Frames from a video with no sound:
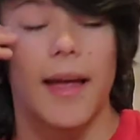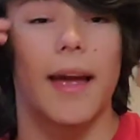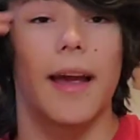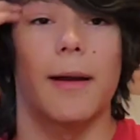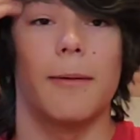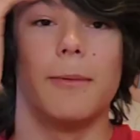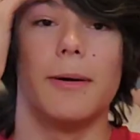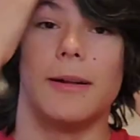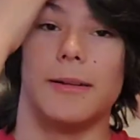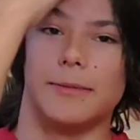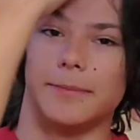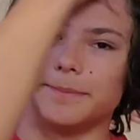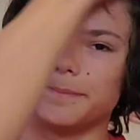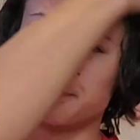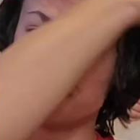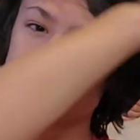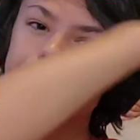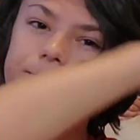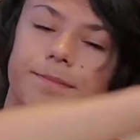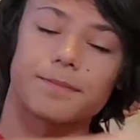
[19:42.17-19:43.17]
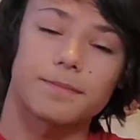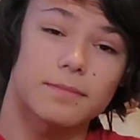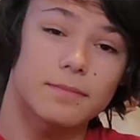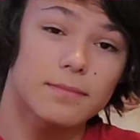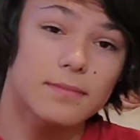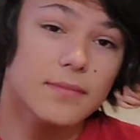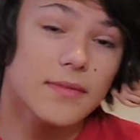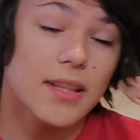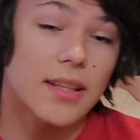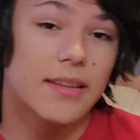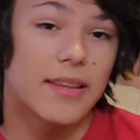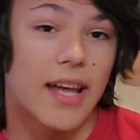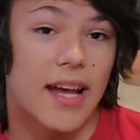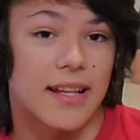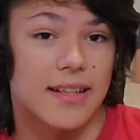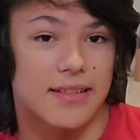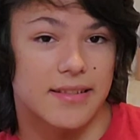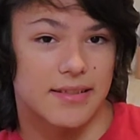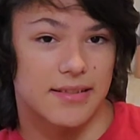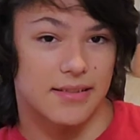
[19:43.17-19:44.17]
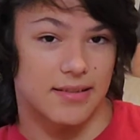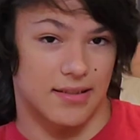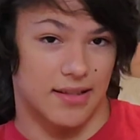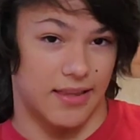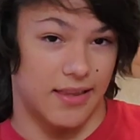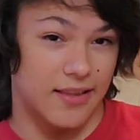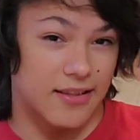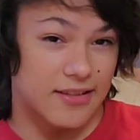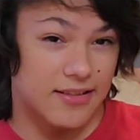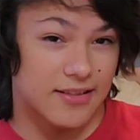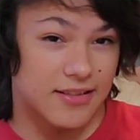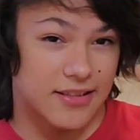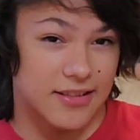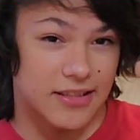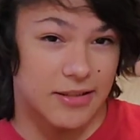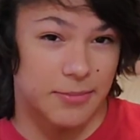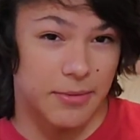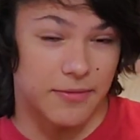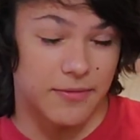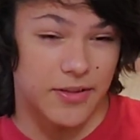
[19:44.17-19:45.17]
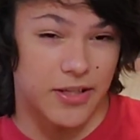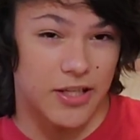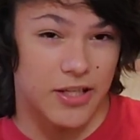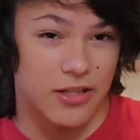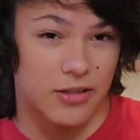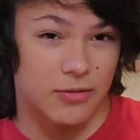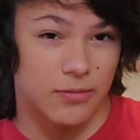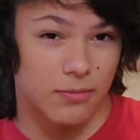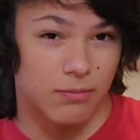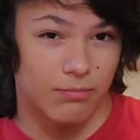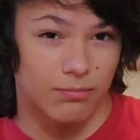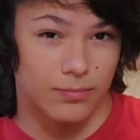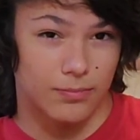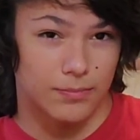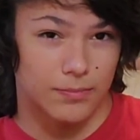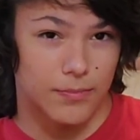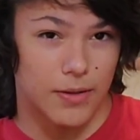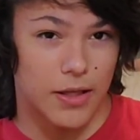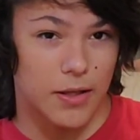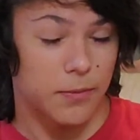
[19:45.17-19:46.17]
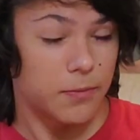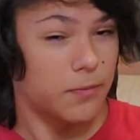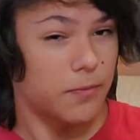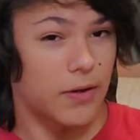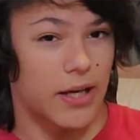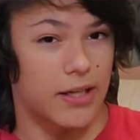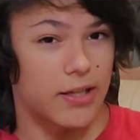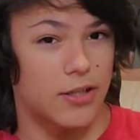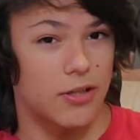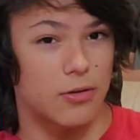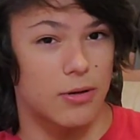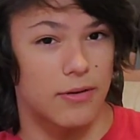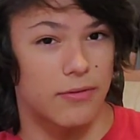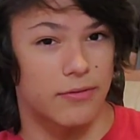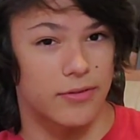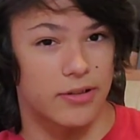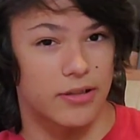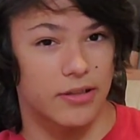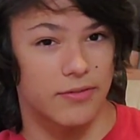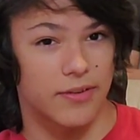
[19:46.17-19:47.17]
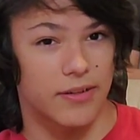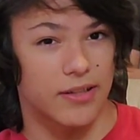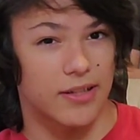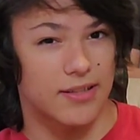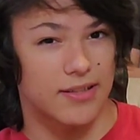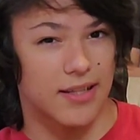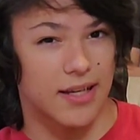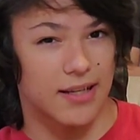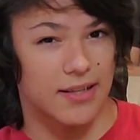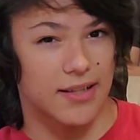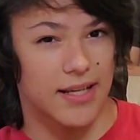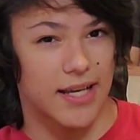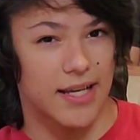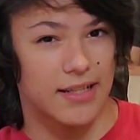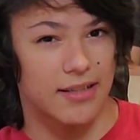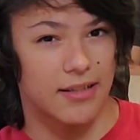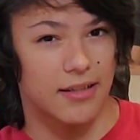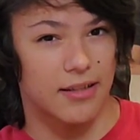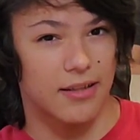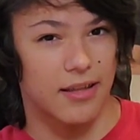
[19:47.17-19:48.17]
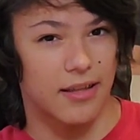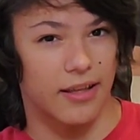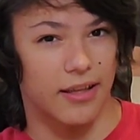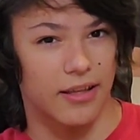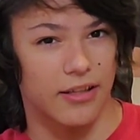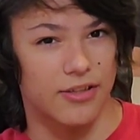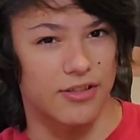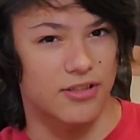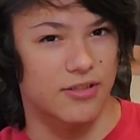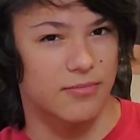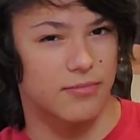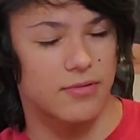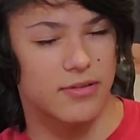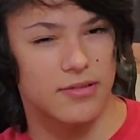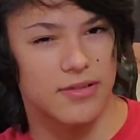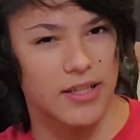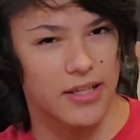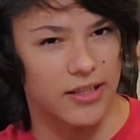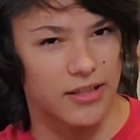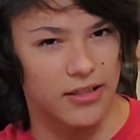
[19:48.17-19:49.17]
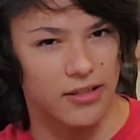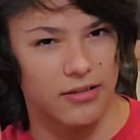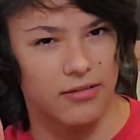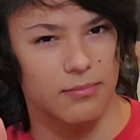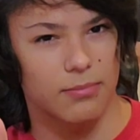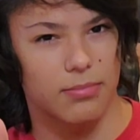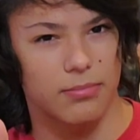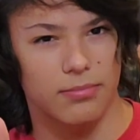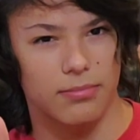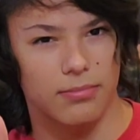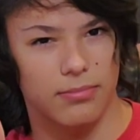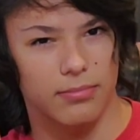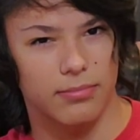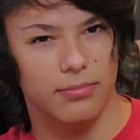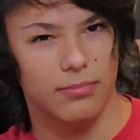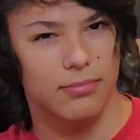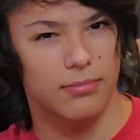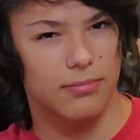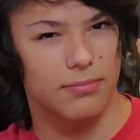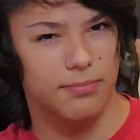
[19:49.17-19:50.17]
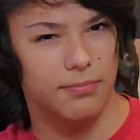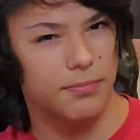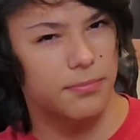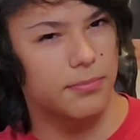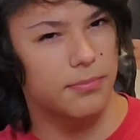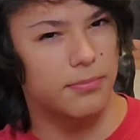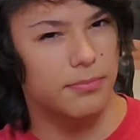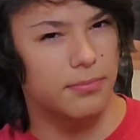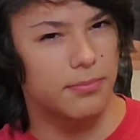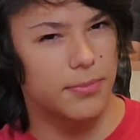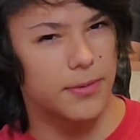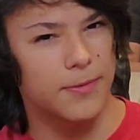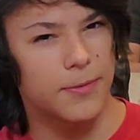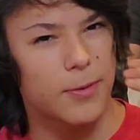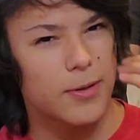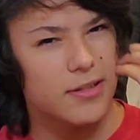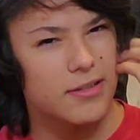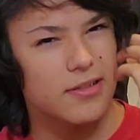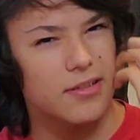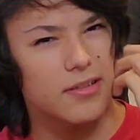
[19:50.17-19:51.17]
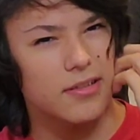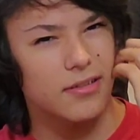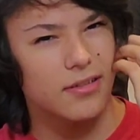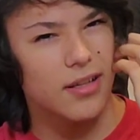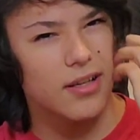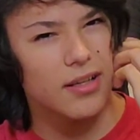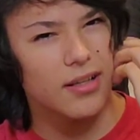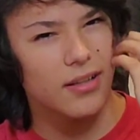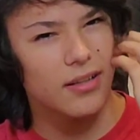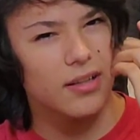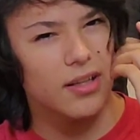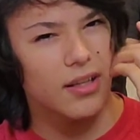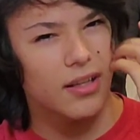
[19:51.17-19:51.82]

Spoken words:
Alright, well, I think this is the end of my video. If I decide to add anything, I can just stick it in before I start talking.